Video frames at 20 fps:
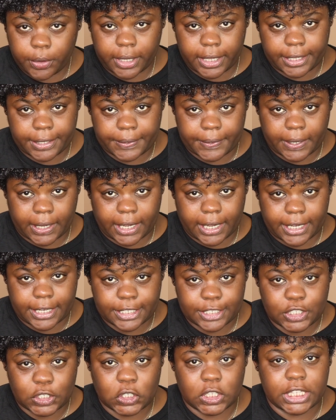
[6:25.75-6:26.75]
Okay, you
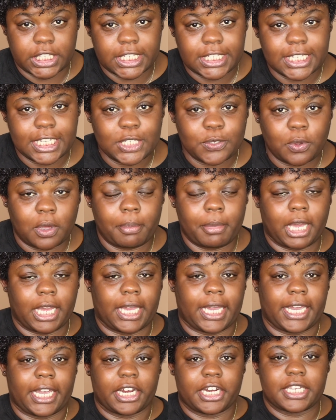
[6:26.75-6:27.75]
guys. So this is what my
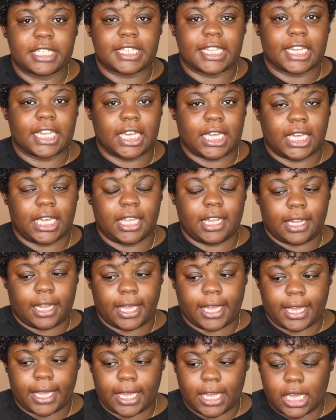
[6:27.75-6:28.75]
hair is looking
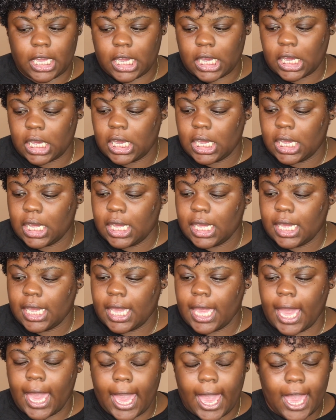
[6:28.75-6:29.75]
like
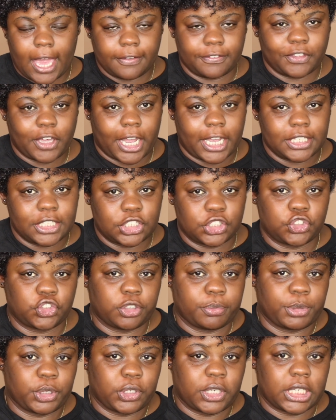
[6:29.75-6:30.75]
after I
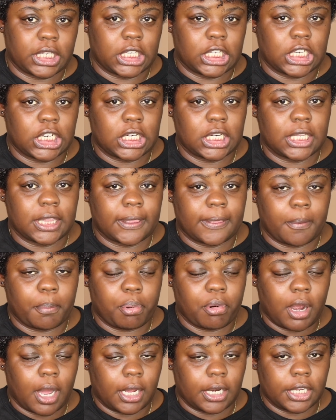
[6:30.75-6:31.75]
distributed the
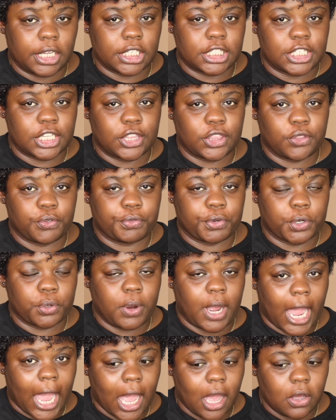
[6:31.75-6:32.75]
product
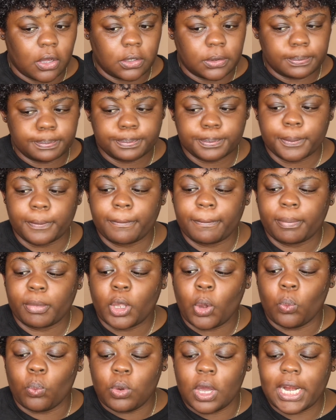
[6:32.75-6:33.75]
throughout.
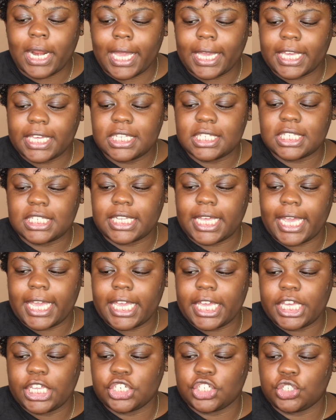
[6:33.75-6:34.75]
What I can
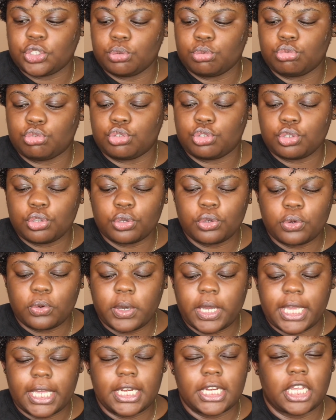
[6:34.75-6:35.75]
say is you
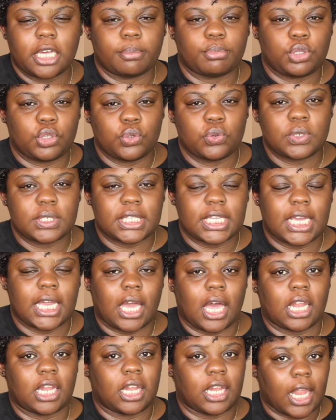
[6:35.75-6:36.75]
do end up
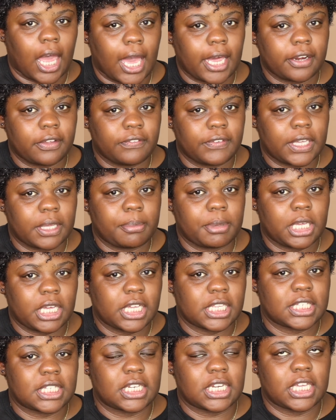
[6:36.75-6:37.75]
using a lot of it
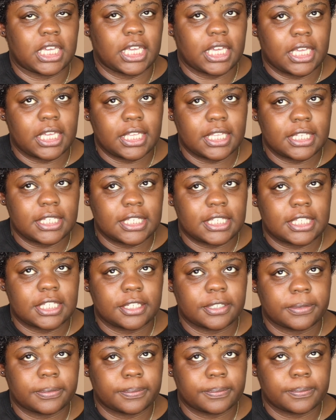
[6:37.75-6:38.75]
because it is